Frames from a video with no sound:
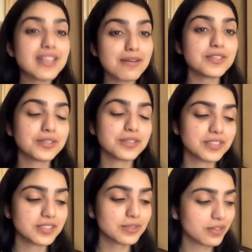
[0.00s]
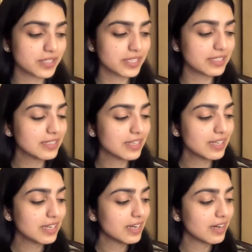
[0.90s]
haven't heard it already,
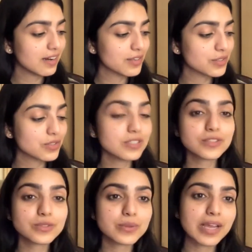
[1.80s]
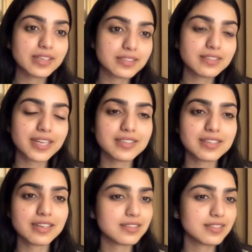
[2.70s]
you should listen to
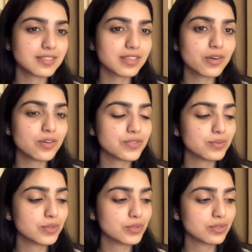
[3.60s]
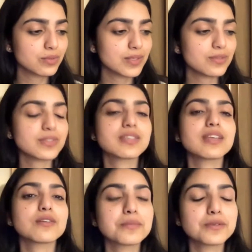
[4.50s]
Gregory Alnisakov's version of One of Us
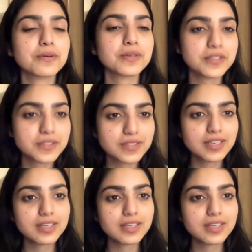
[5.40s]
Cannot Be Wrong, and it's